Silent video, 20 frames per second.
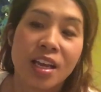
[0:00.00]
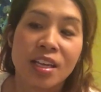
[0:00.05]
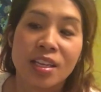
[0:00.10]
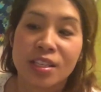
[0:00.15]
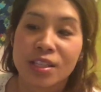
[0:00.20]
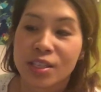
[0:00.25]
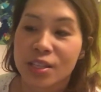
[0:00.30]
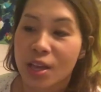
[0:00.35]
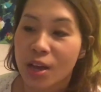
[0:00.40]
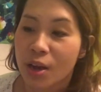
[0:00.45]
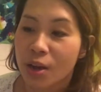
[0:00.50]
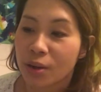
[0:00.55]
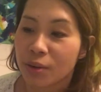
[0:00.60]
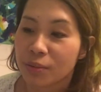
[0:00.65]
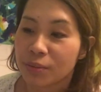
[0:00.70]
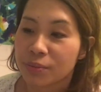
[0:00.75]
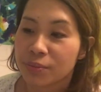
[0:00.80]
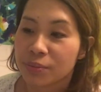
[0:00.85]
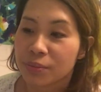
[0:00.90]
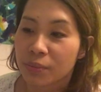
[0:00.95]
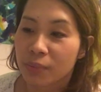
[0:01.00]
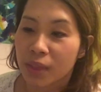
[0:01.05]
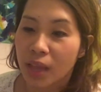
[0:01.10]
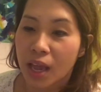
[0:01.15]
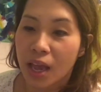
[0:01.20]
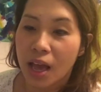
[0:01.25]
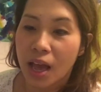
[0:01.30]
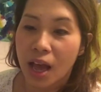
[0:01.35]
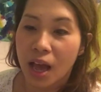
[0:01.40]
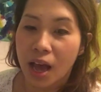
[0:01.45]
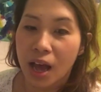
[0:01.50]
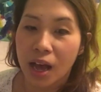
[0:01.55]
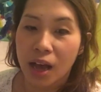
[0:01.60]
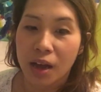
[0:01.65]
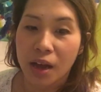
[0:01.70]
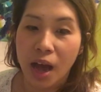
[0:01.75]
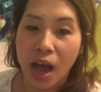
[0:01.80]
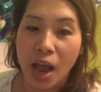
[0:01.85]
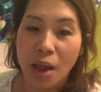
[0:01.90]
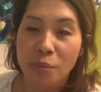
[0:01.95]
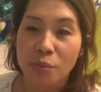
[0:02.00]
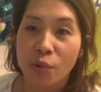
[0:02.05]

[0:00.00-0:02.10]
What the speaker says: So I'm